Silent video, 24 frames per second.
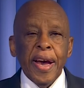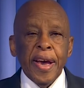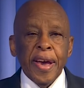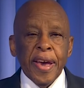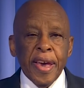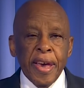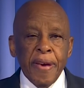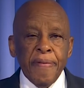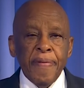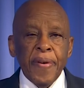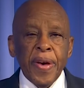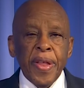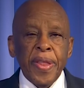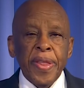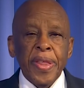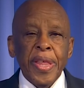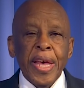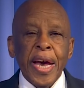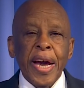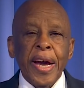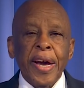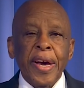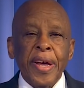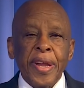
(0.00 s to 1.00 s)
given
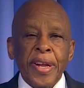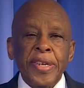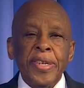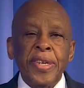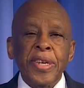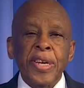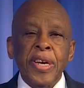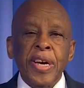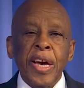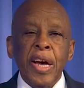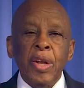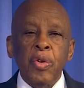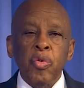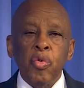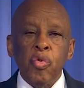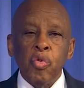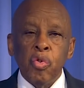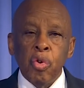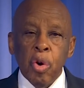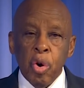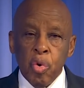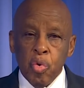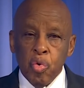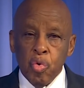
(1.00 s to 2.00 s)
their critical
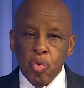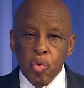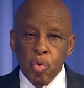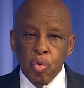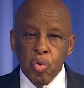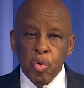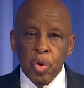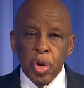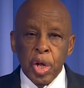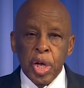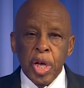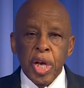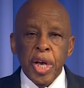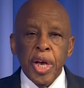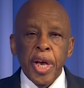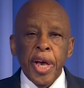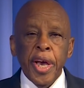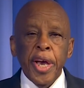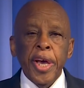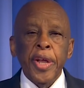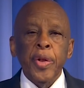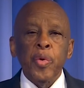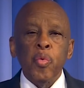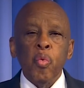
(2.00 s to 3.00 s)
role
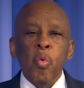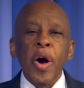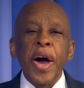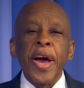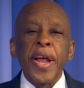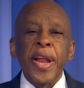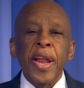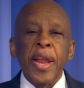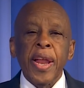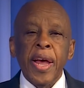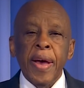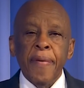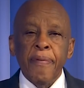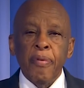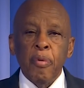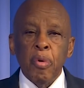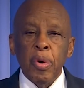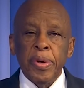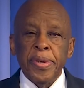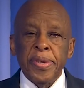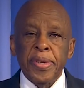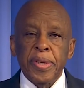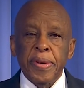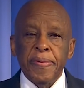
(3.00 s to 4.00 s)
in wildlife
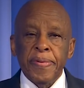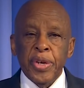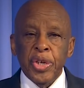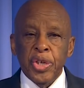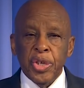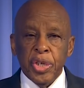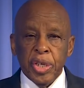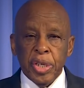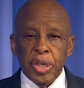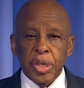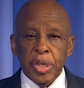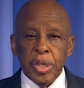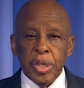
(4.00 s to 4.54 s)
conservation,